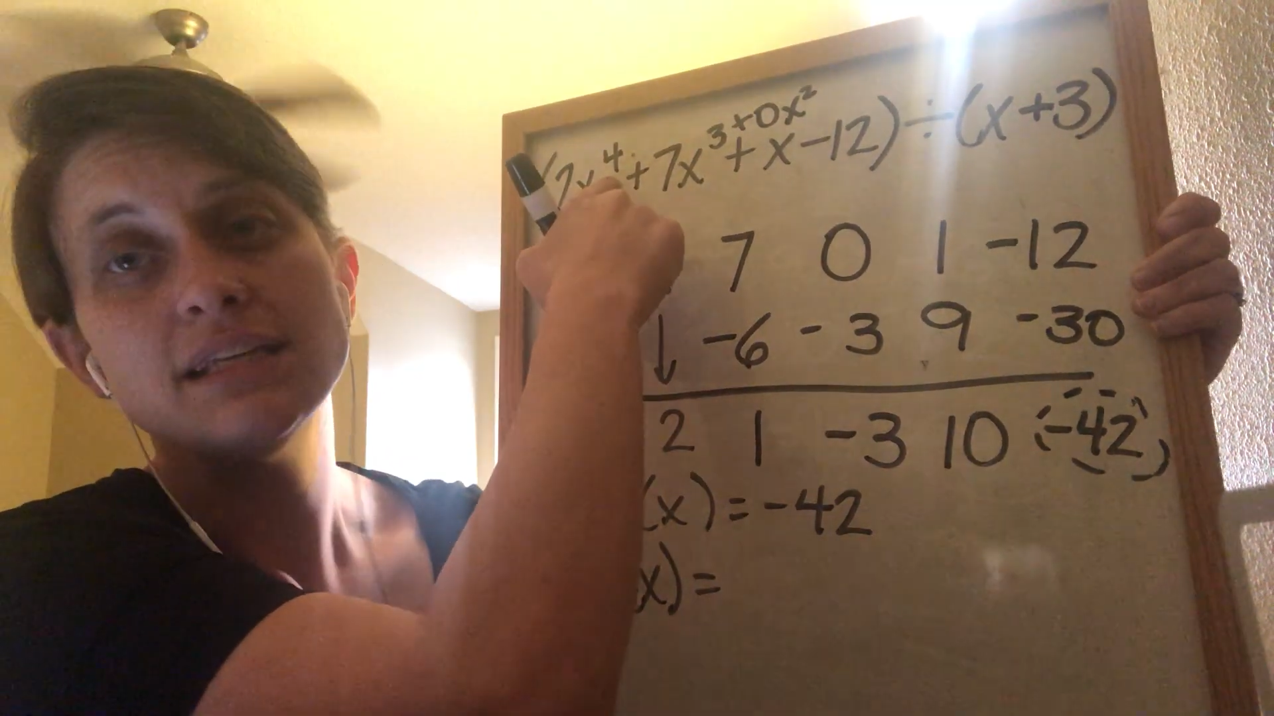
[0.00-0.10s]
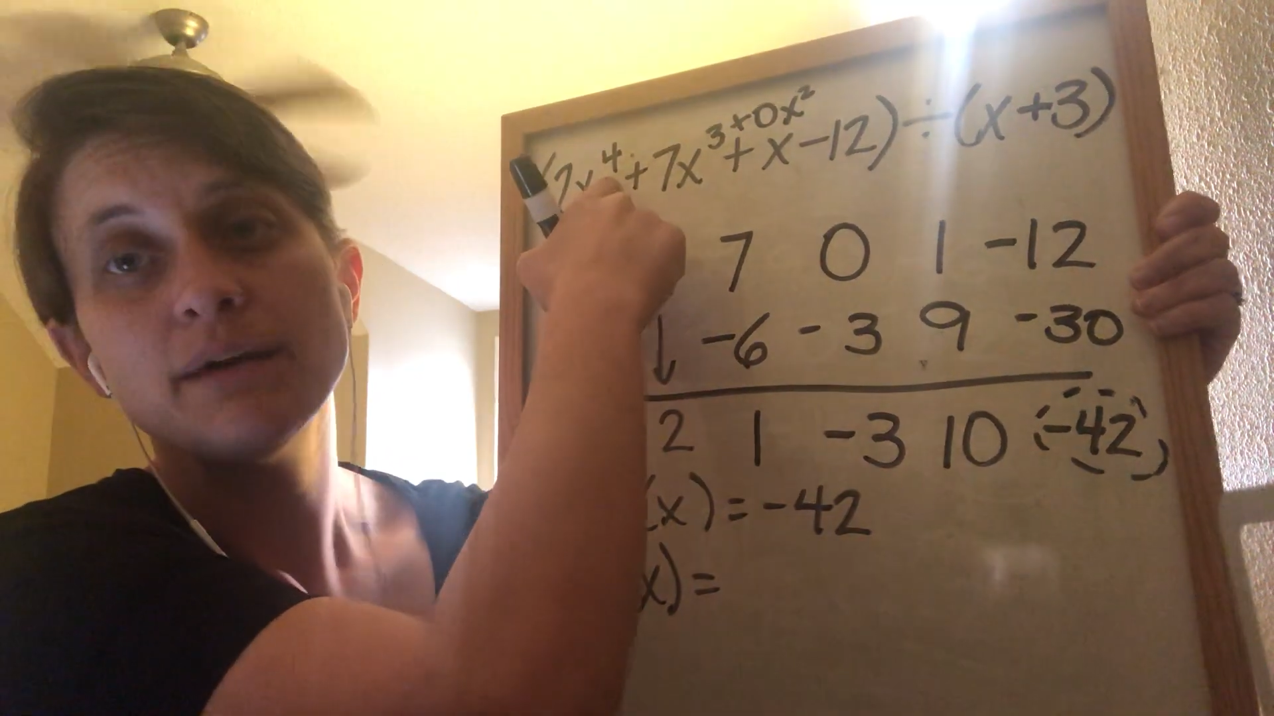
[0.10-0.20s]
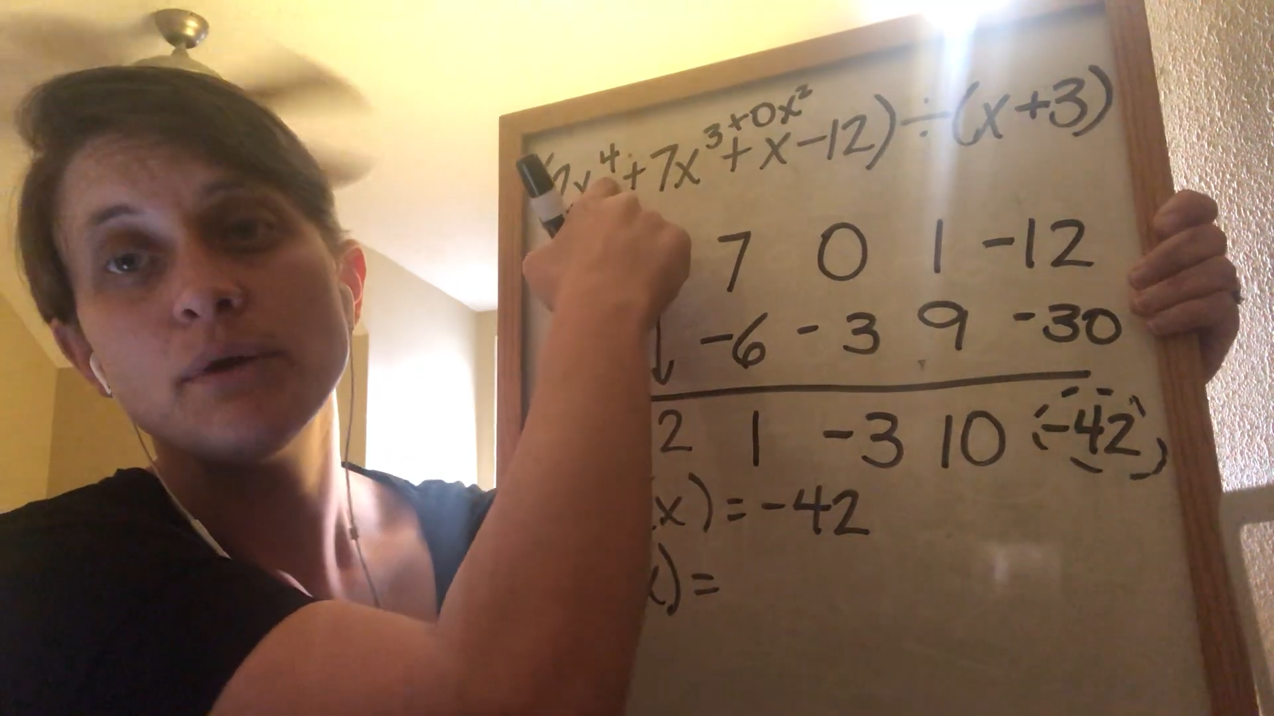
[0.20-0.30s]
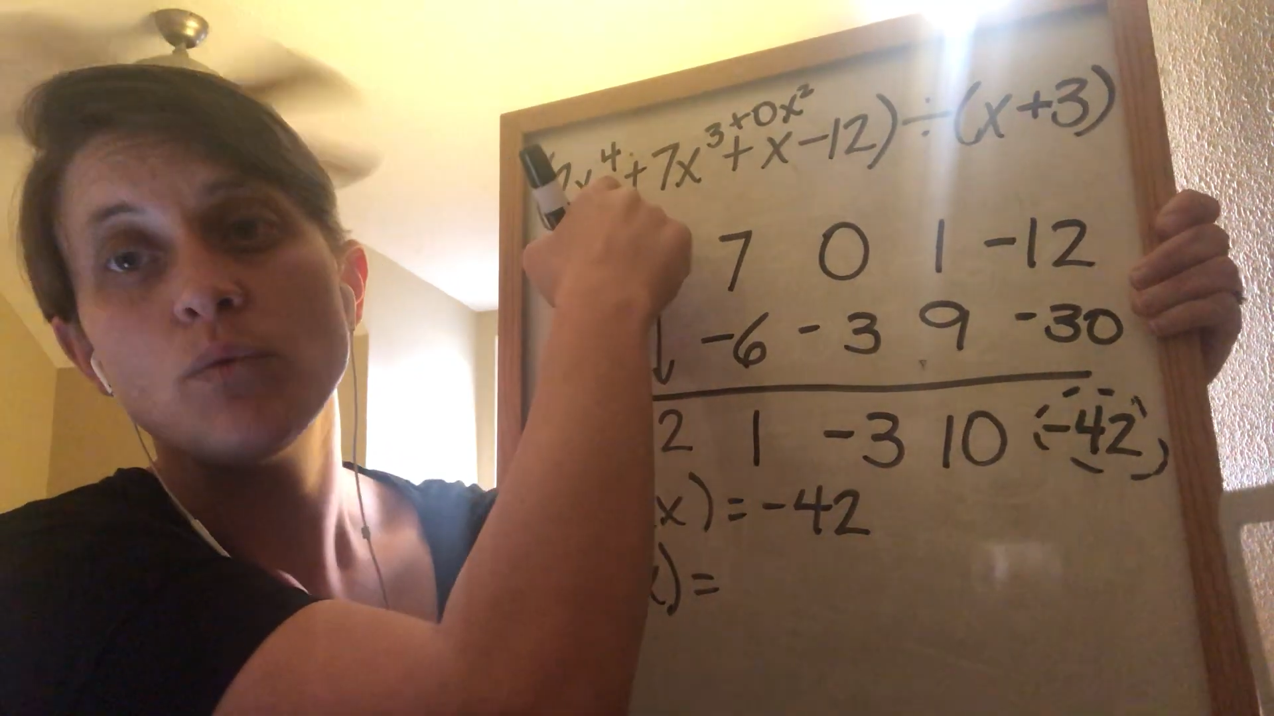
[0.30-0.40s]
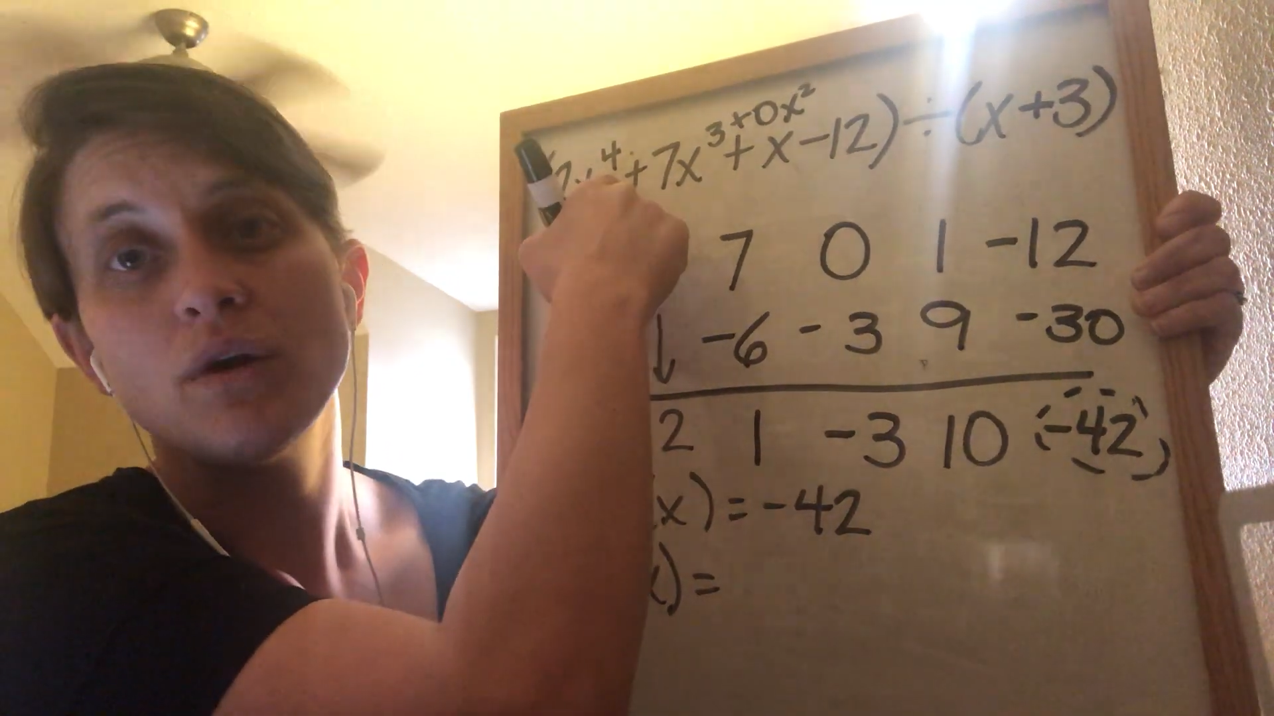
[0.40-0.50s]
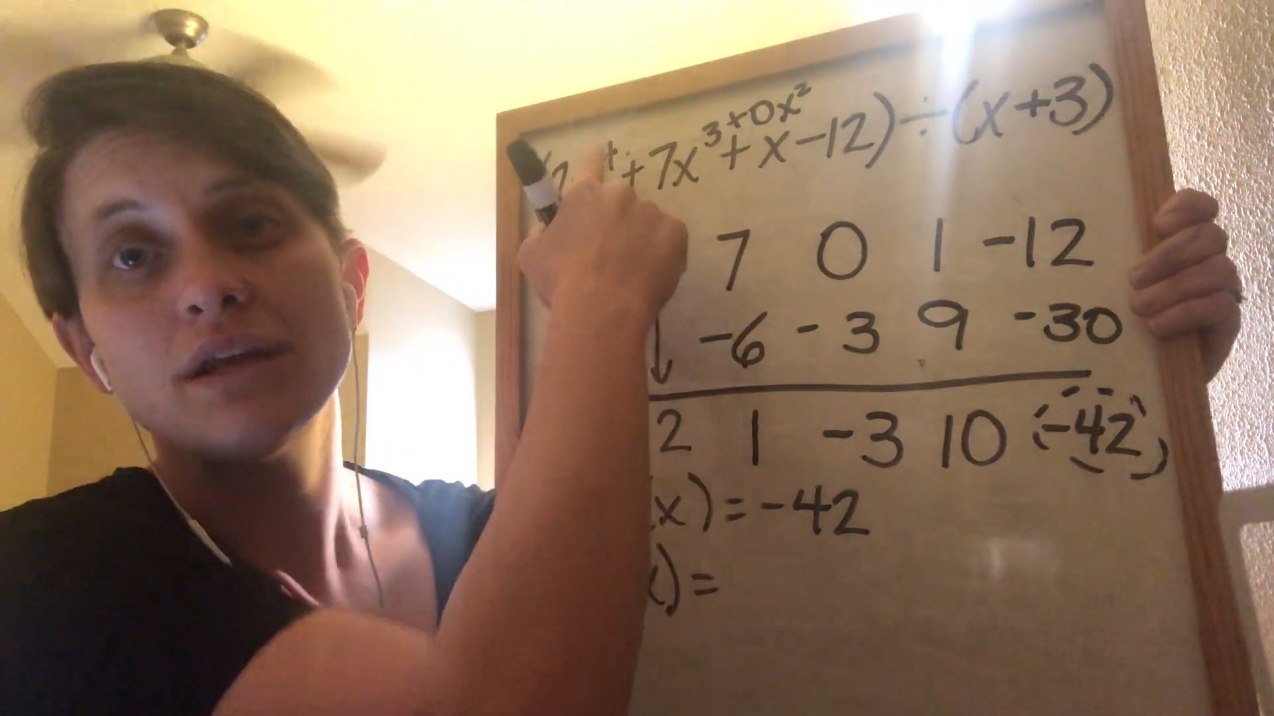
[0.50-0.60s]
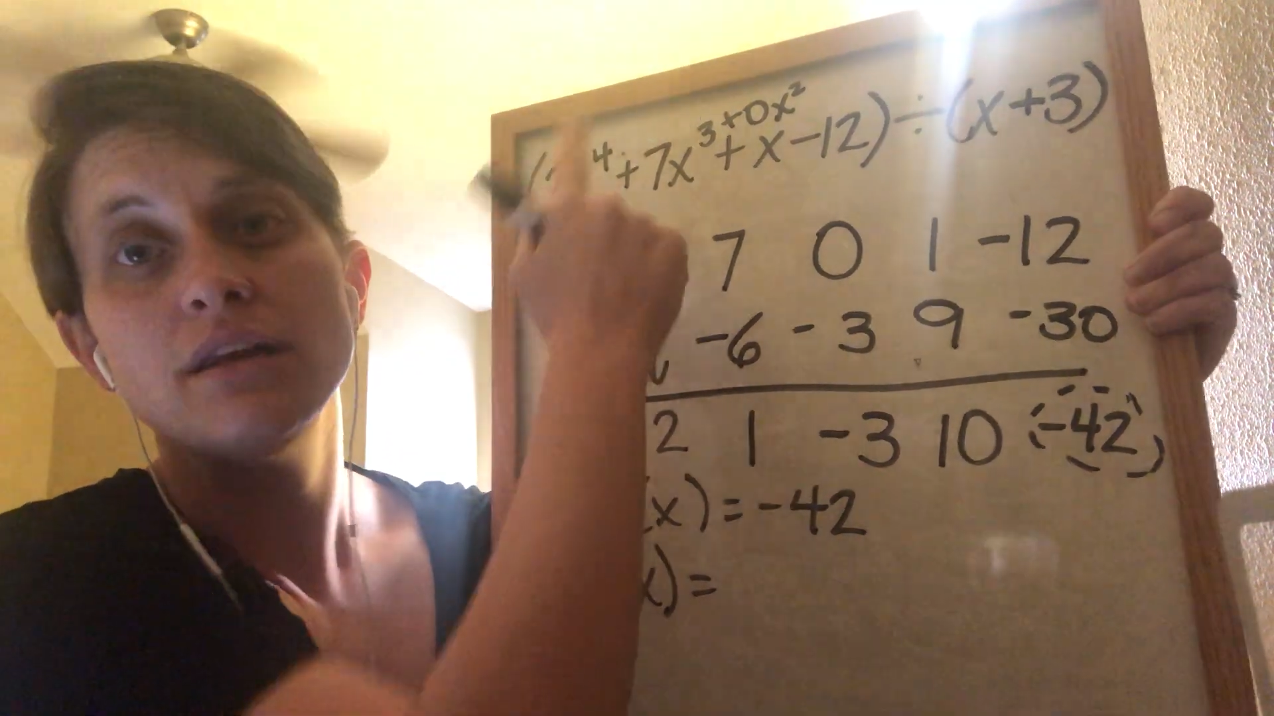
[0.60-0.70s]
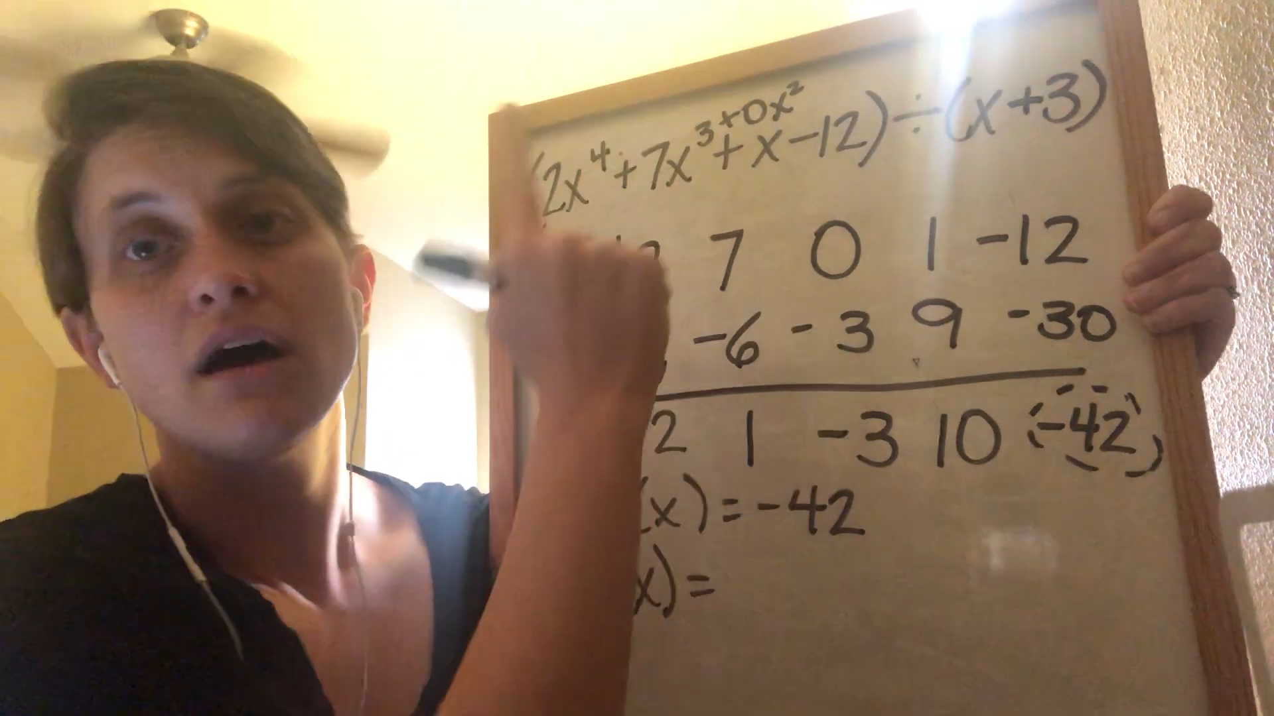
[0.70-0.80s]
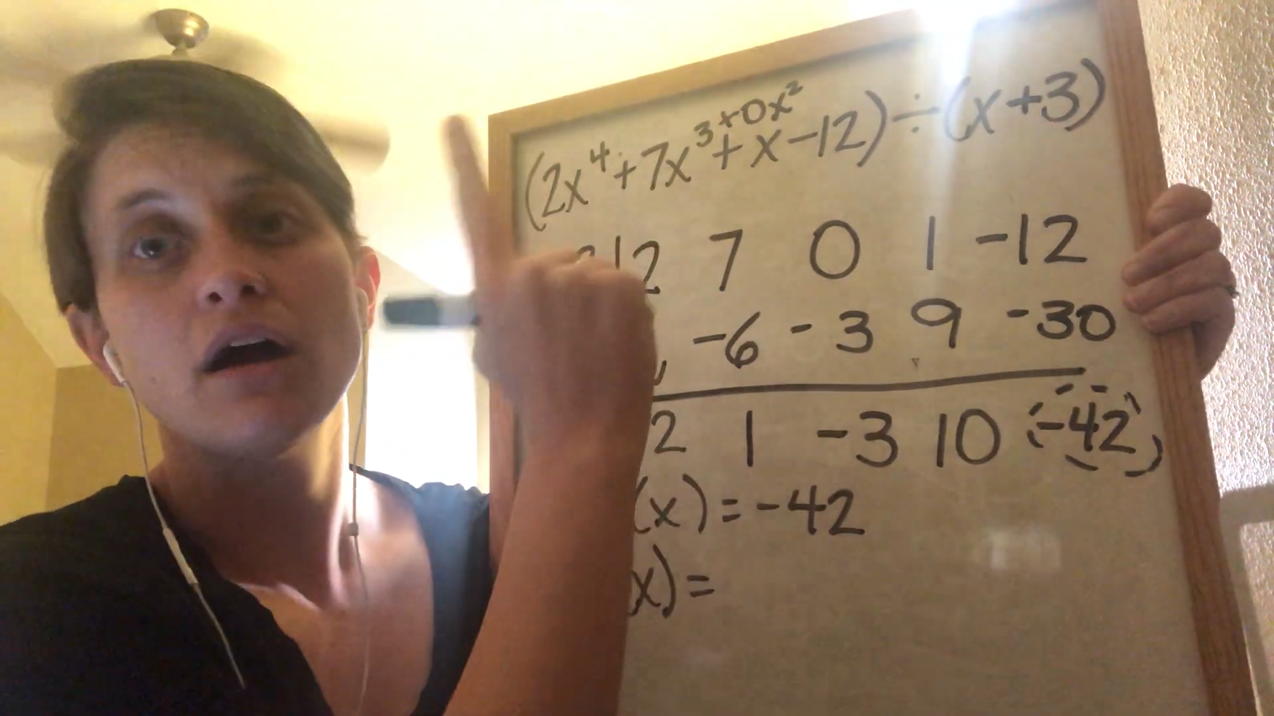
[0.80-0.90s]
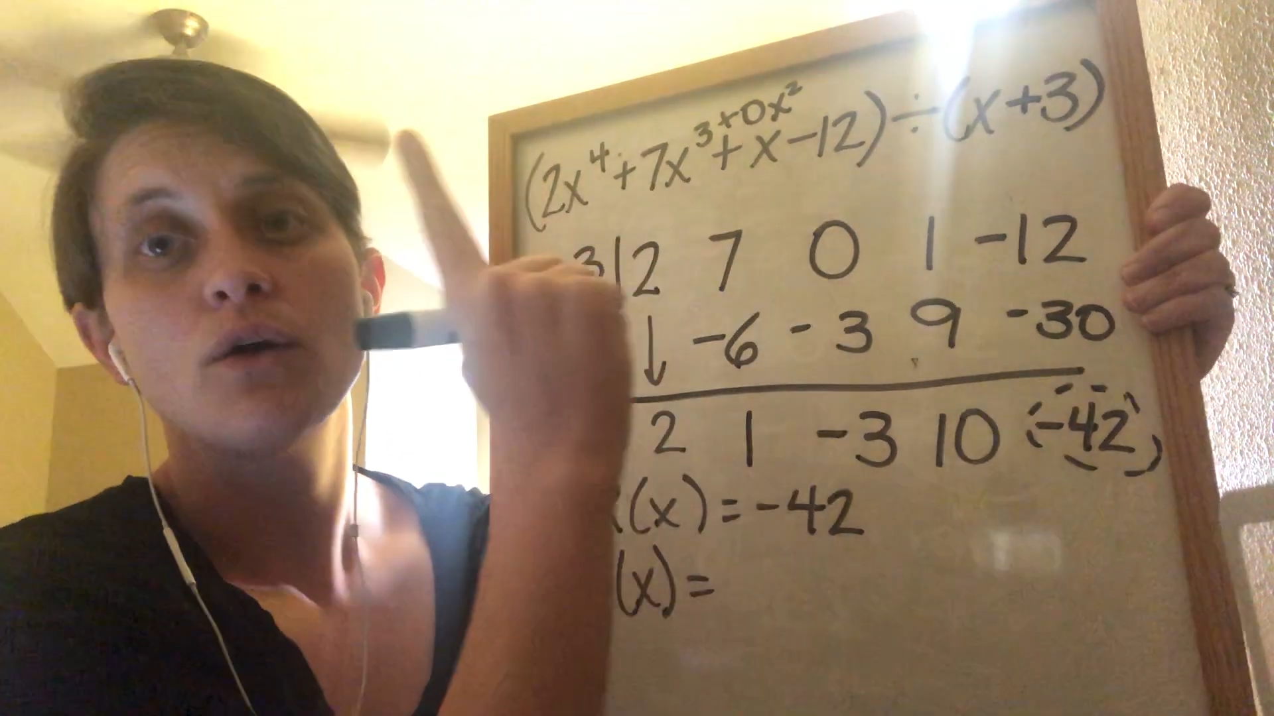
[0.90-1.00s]
and we want to
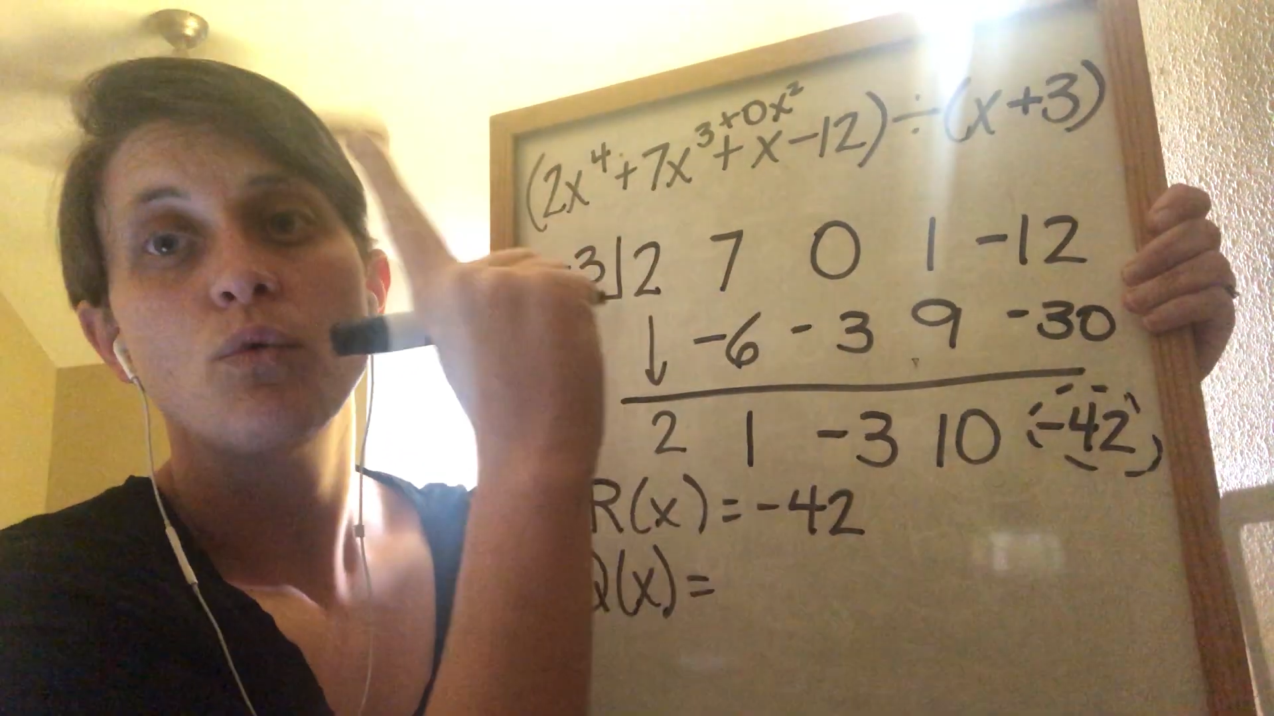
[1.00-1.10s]
knock